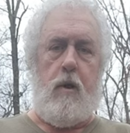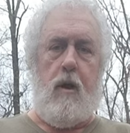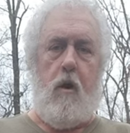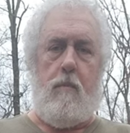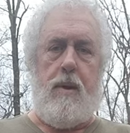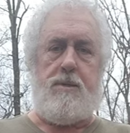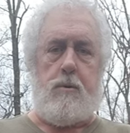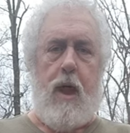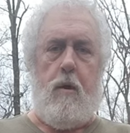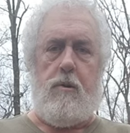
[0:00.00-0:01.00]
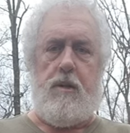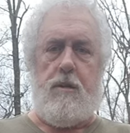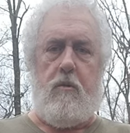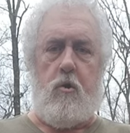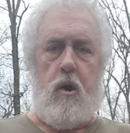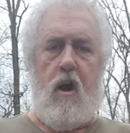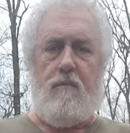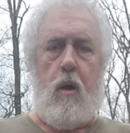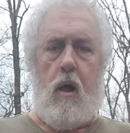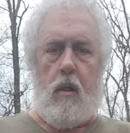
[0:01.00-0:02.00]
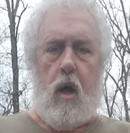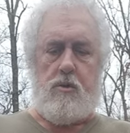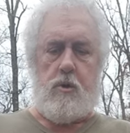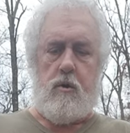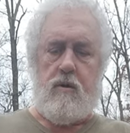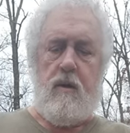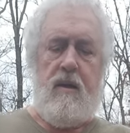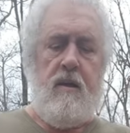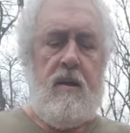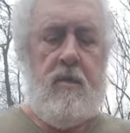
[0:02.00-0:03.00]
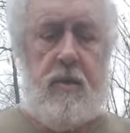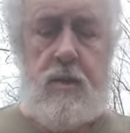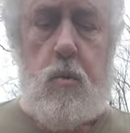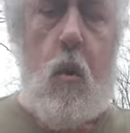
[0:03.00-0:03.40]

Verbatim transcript: We are messing around with another golf ball launcher. This